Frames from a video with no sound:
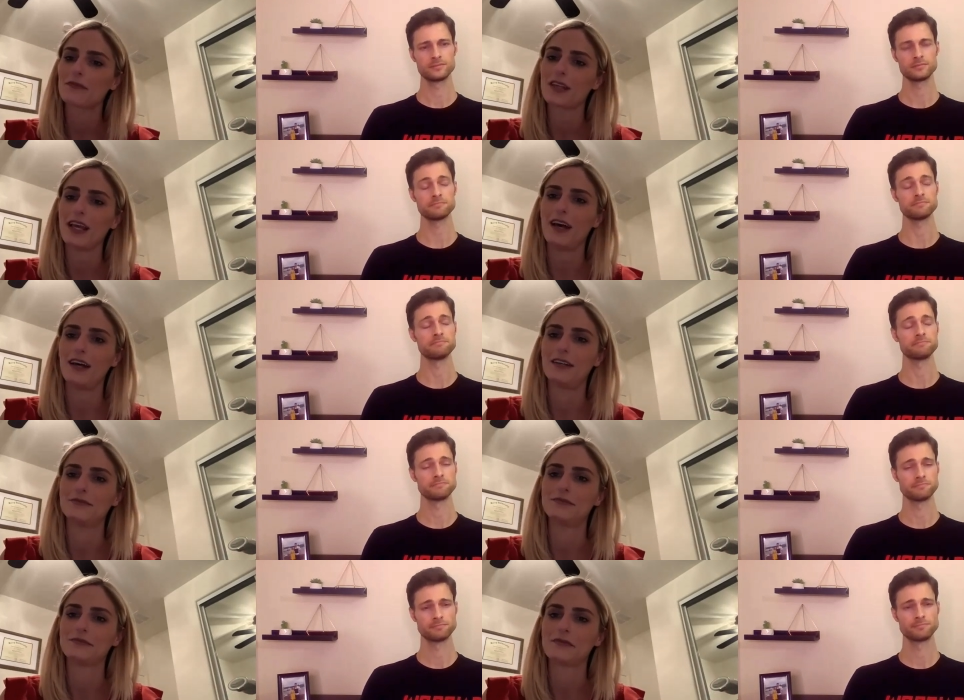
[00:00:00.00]
Speaker 1: Mm.
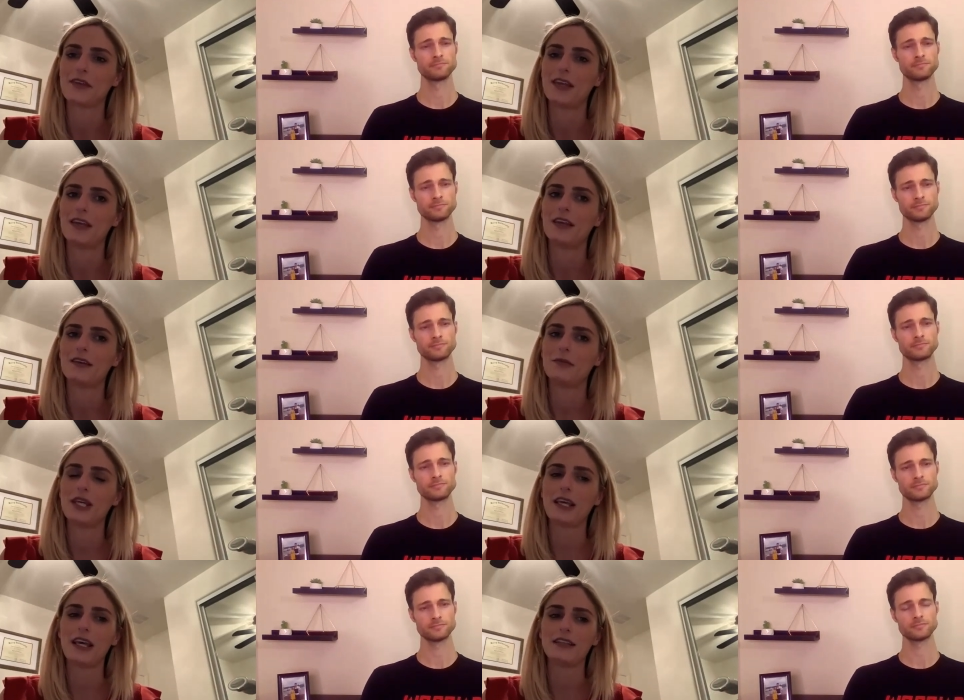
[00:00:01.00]
Um,
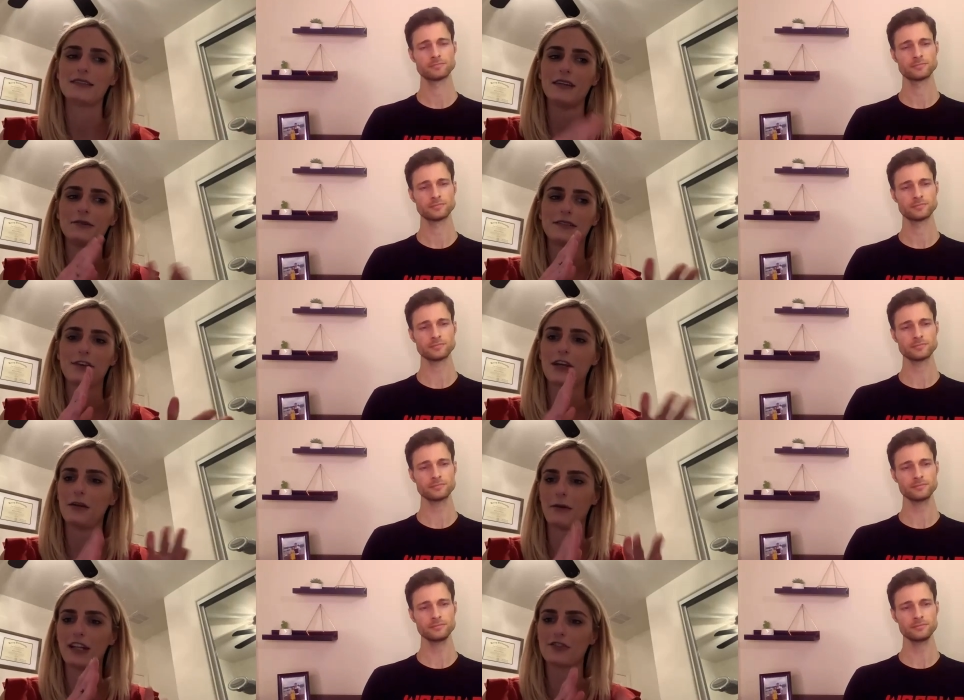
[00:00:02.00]
because it was
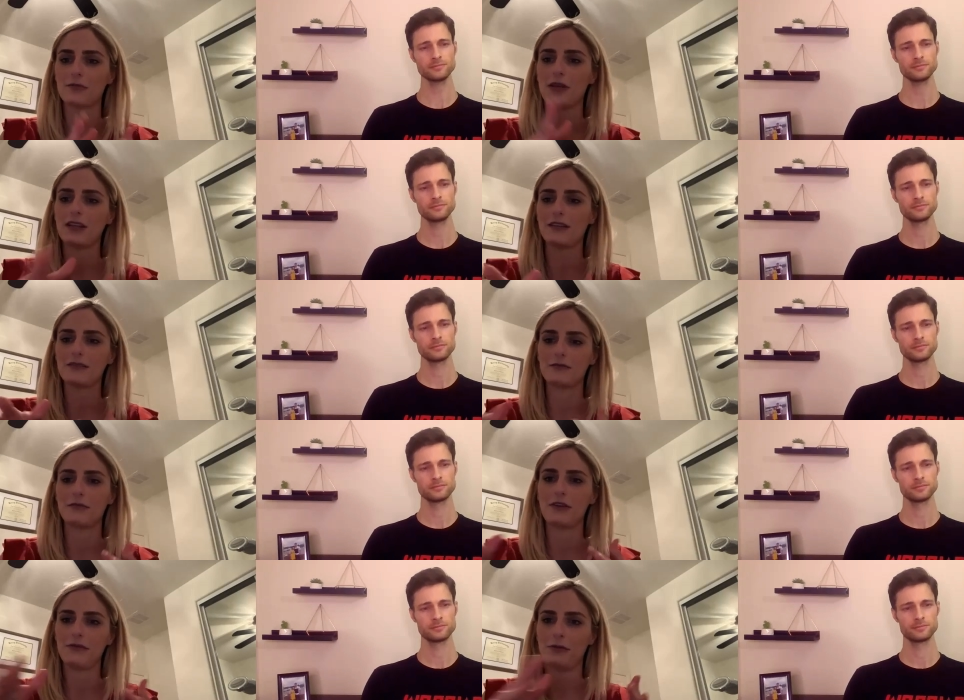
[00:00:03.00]
very regimented
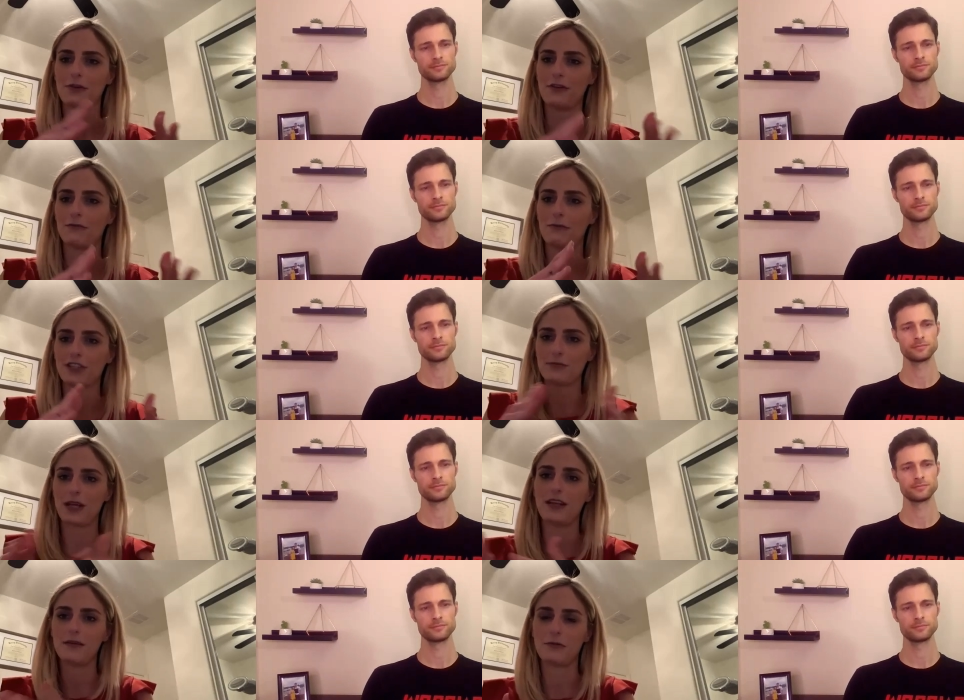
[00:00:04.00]
before
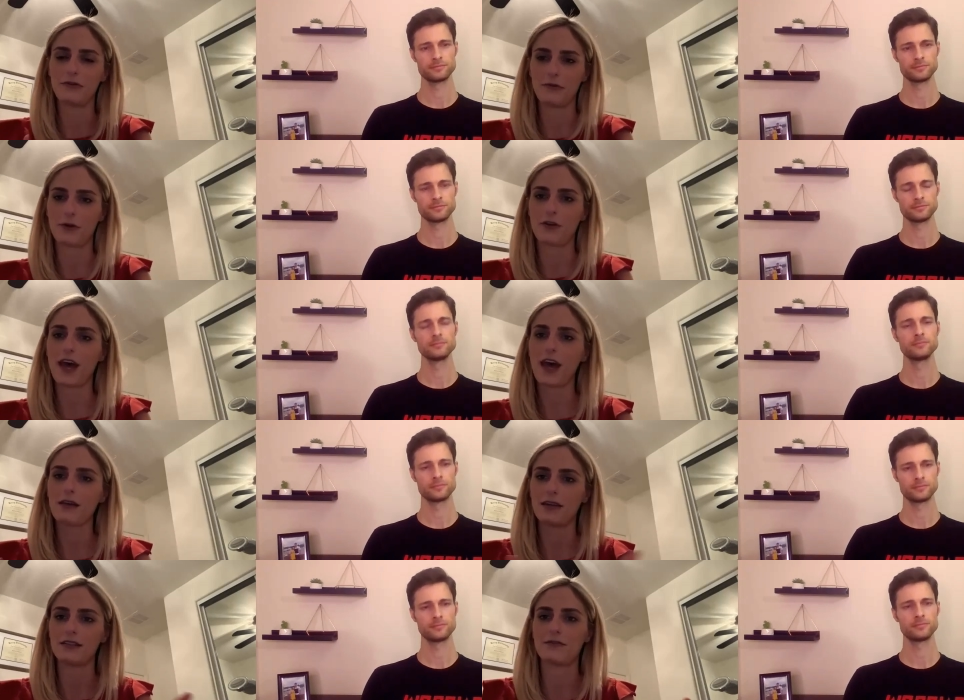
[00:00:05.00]
regimented before
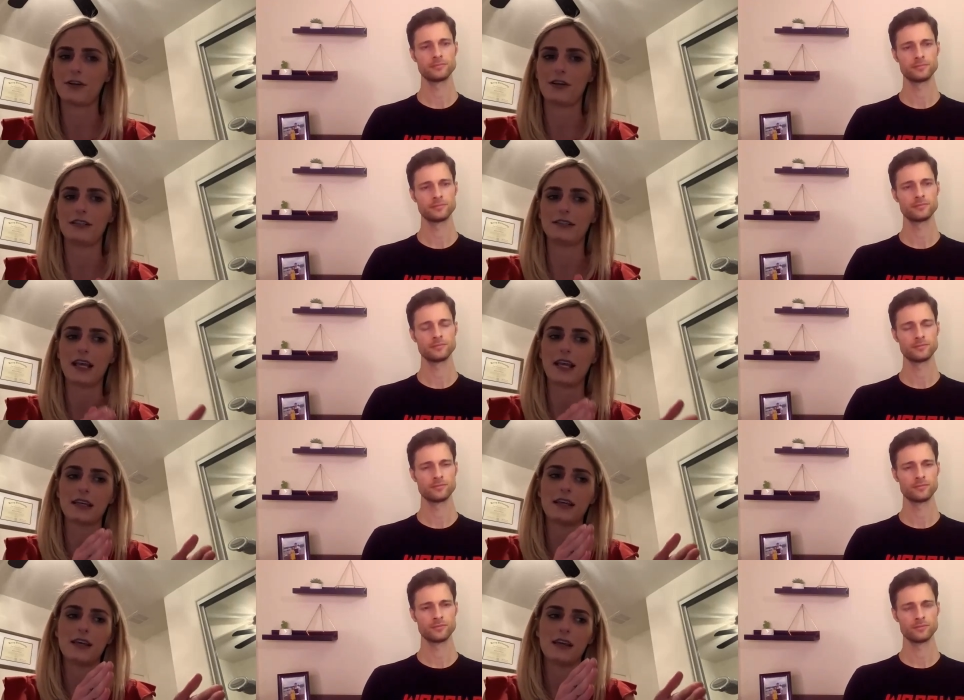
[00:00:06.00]
that as far as
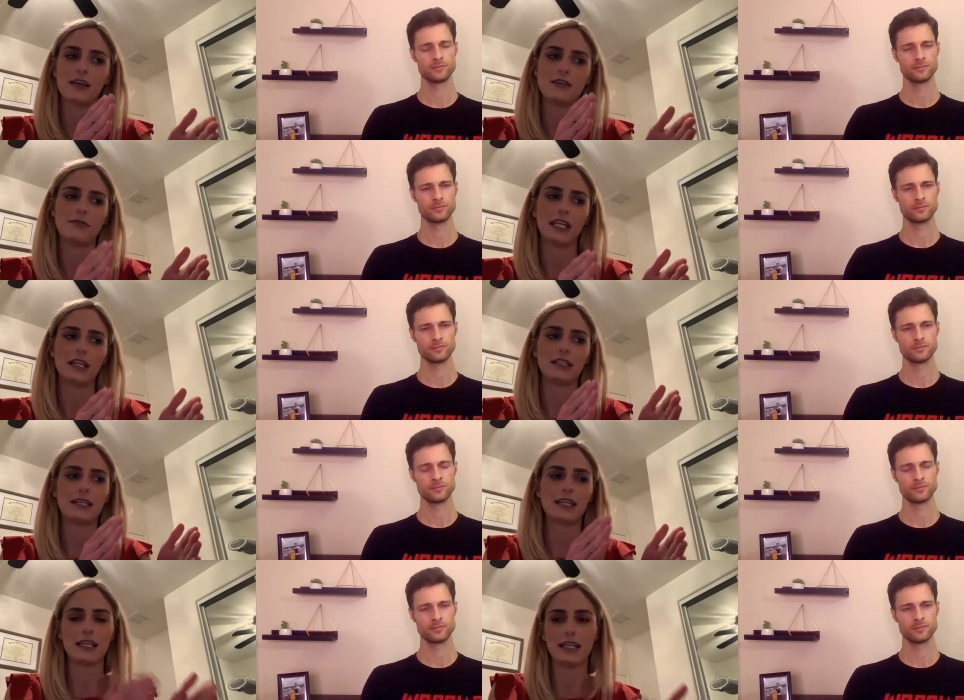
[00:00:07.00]
like you needed
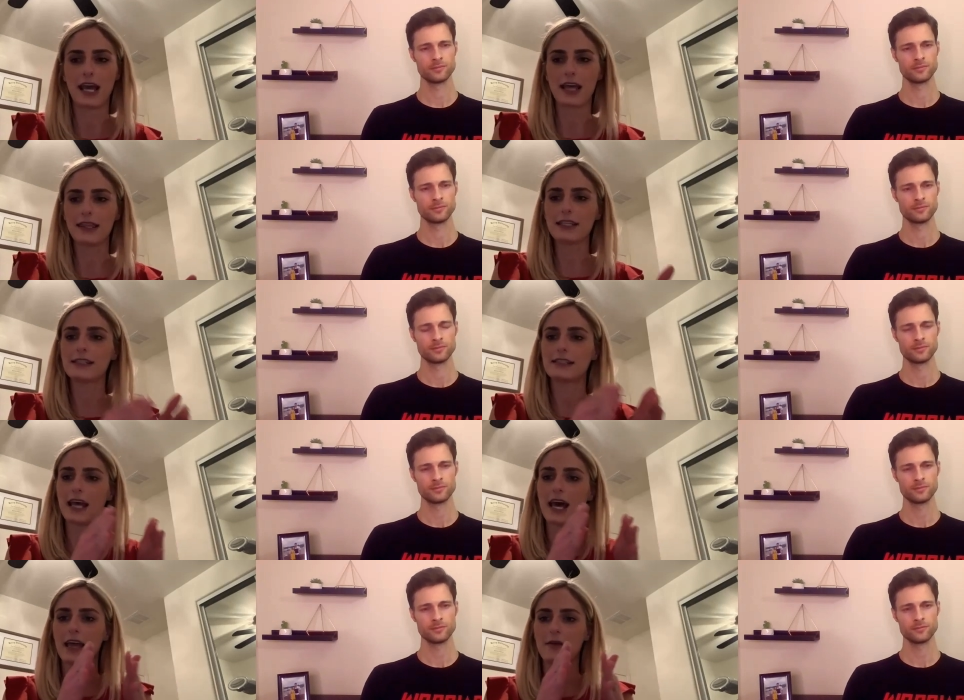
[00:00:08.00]
to eat at this
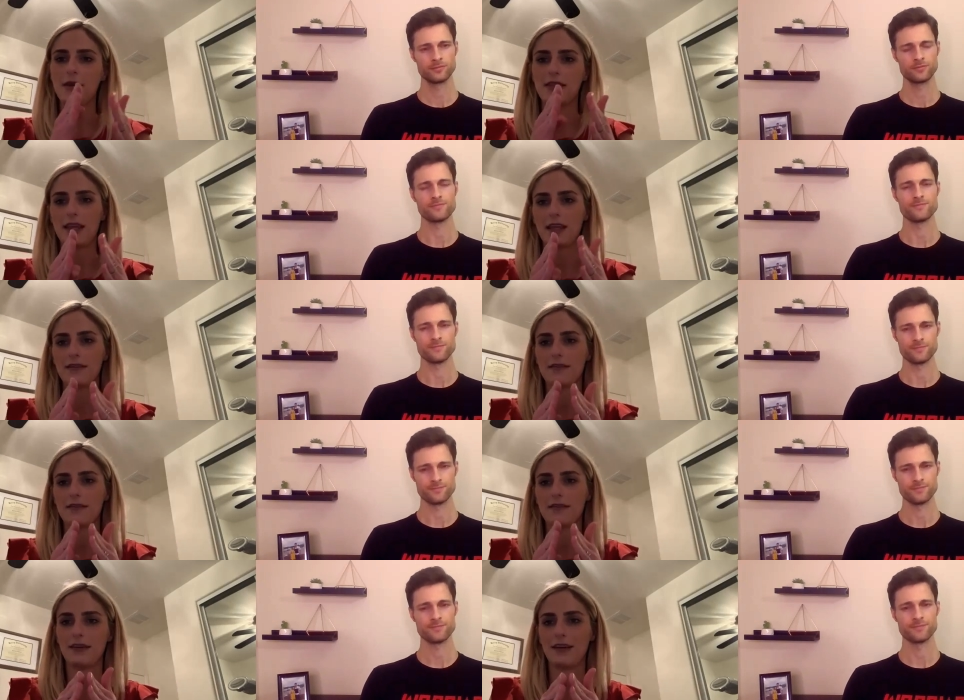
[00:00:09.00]
time and then
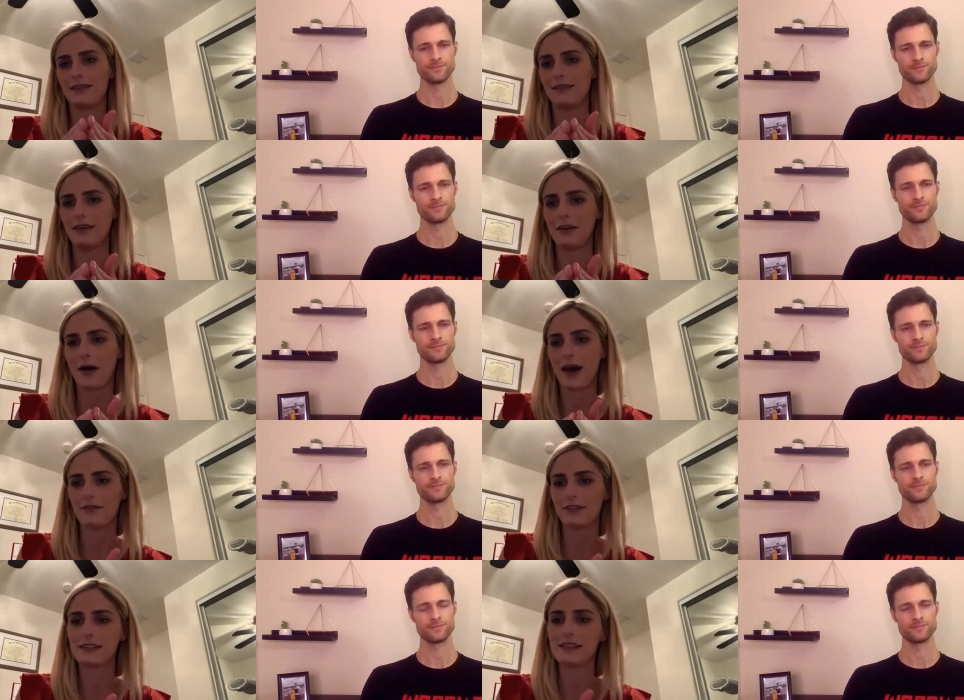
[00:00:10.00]
you know,
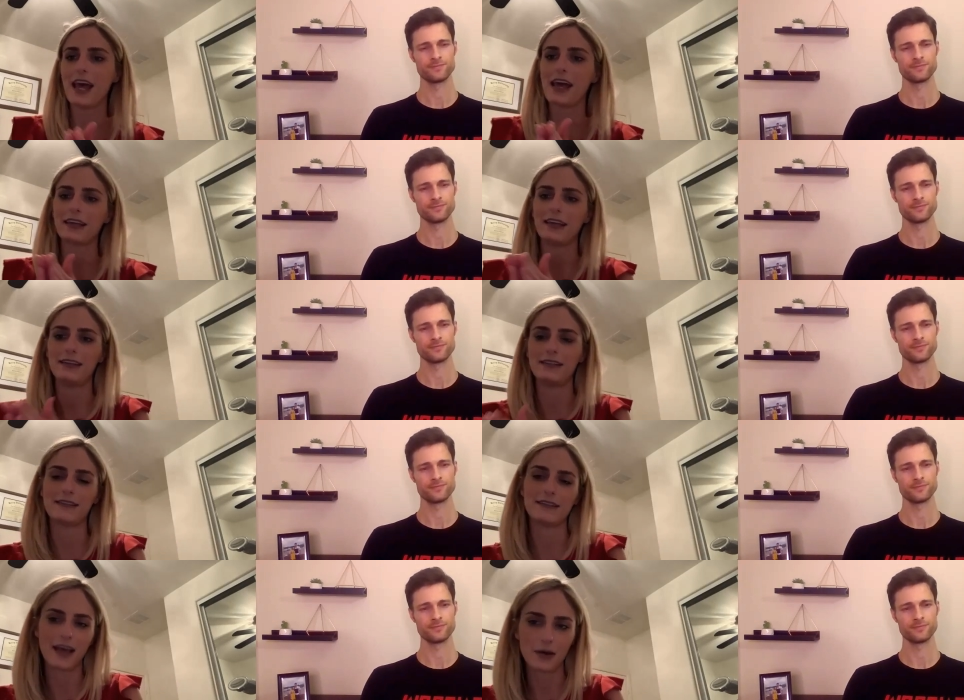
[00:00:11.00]
have a snack and
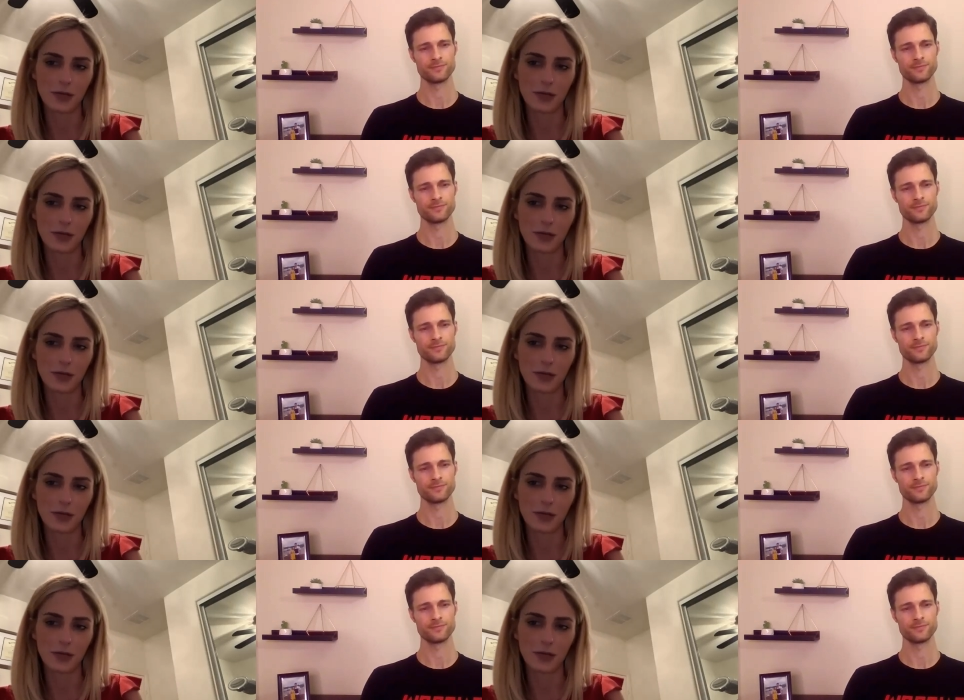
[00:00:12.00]
this is how